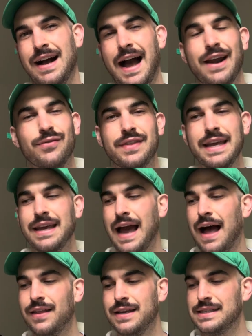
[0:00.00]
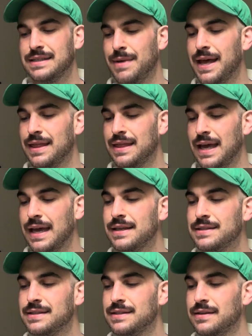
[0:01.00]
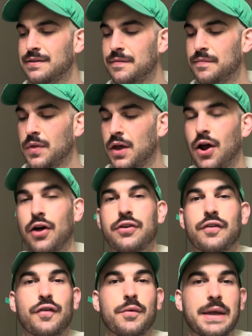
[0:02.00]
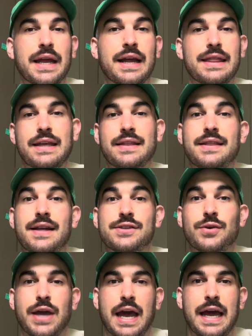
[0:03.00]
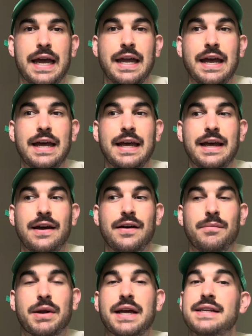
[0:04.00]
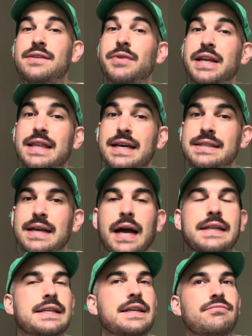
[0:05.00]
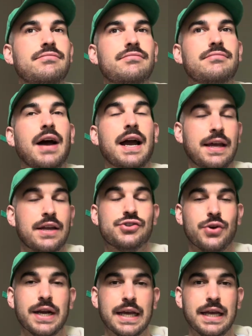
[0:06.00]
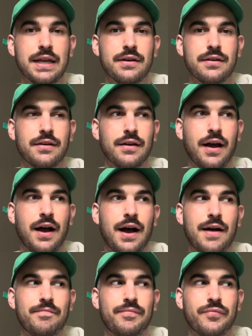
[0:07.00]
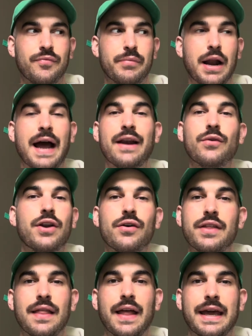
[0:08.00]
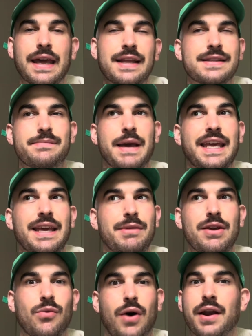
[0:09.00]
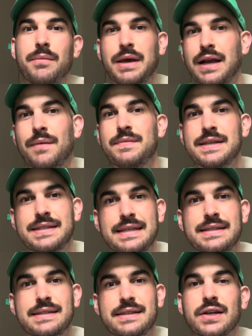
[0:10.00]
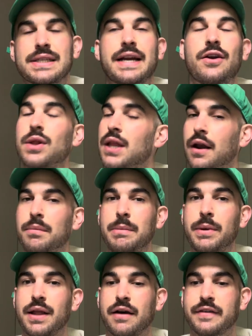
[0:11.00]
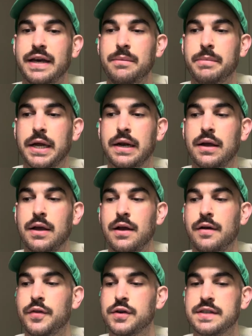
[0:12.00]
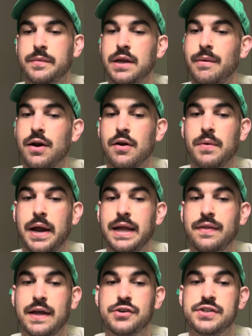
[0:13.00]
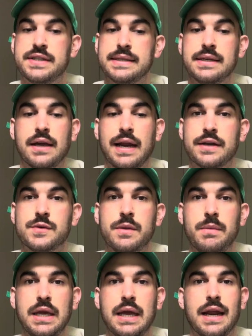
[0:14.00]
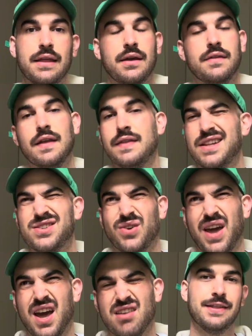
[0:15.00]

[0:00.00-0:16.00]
I don't think Ali Smith is an author for me, and I think that that's okay. But I did read this. I enjoyed it. But I don't know that like it's making me want to pick up this season series. I know a lot of people love it, but there's something about her writing that just doesn't connect with me, and I think that that's okay.